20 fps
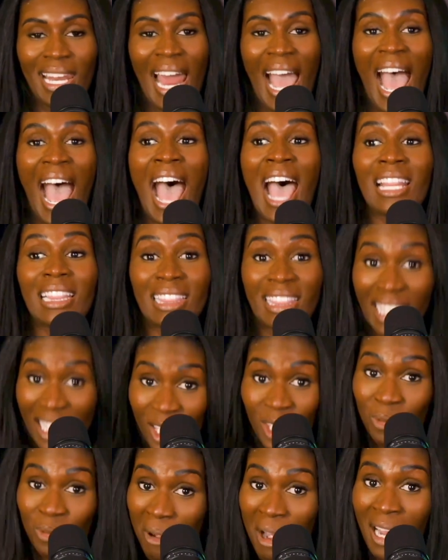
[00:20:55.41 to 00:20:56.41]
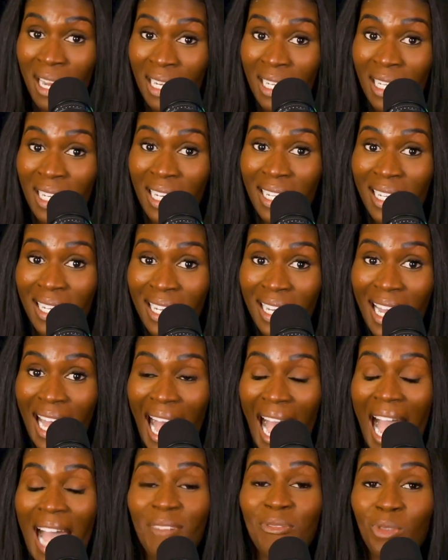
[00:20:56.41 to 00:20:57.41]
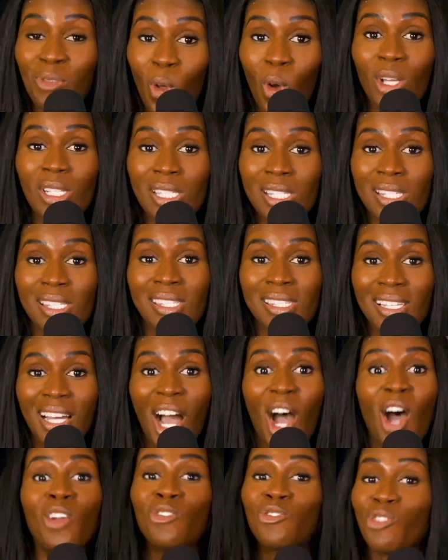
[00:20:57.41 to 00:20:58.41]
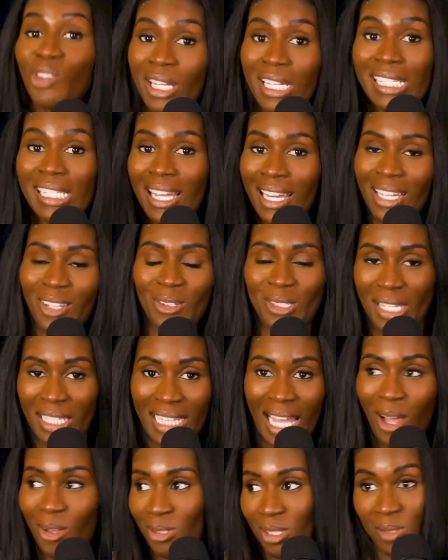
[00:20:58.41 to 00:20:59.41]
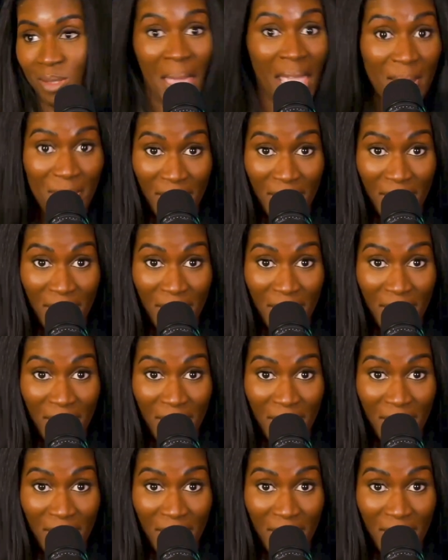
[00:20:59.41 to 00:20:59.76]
And I've lost hundreds, I ain't gonna say thousands,